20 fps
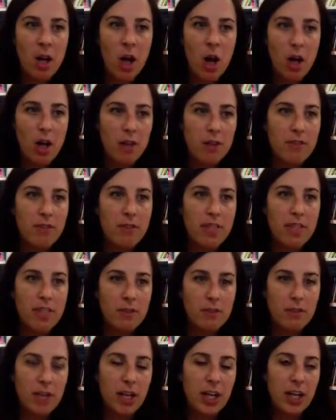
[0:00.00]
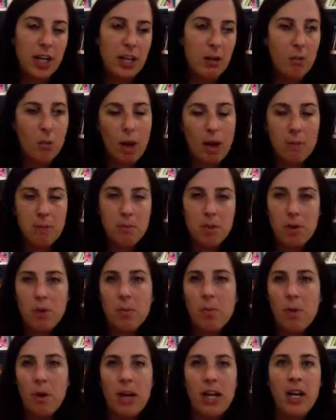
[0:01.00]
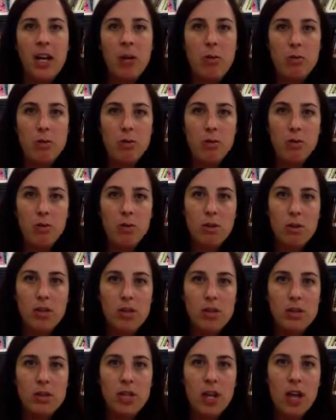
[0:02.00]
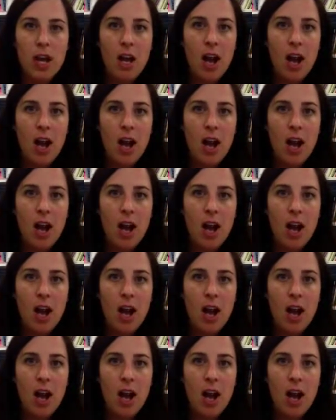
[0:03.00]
all of these very Web 2.0 tools